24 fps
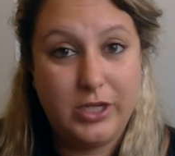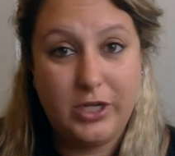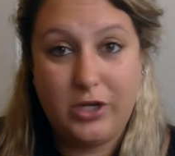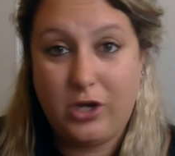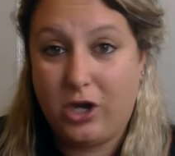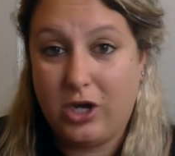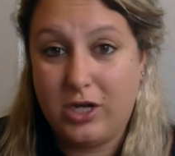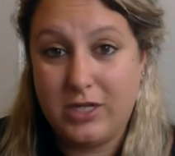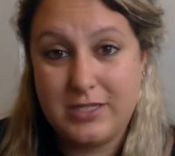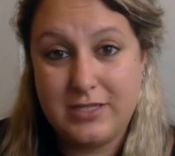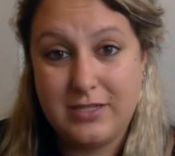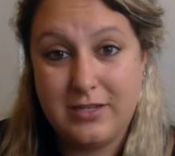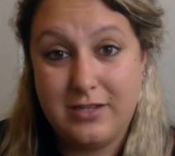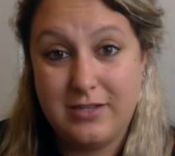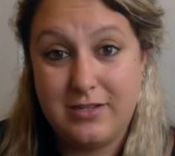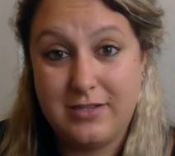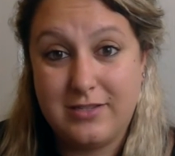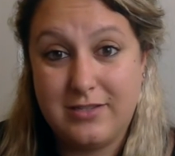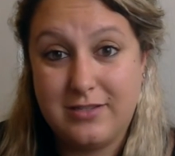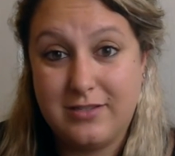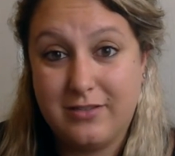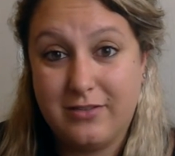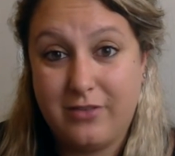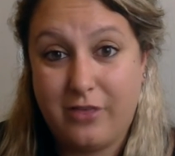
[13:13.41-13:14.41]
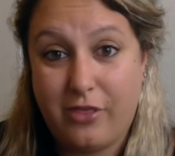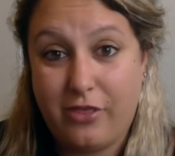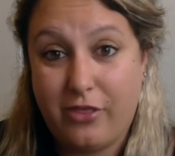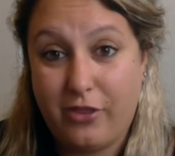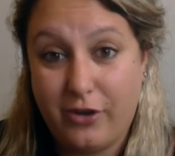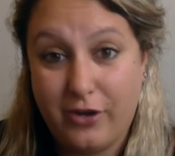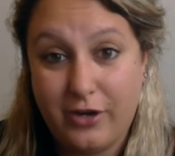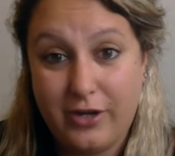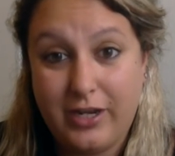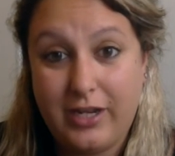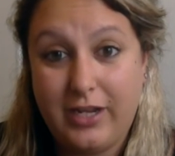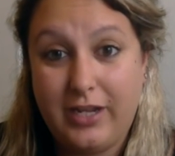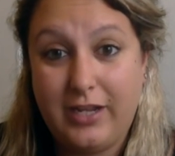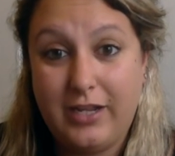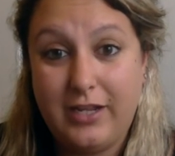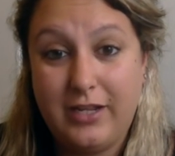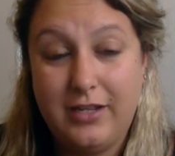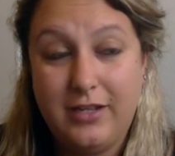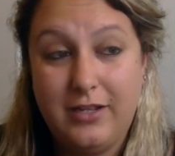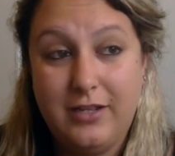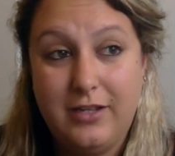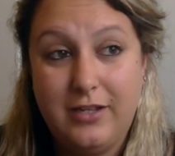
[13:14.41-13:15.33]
cost us 30,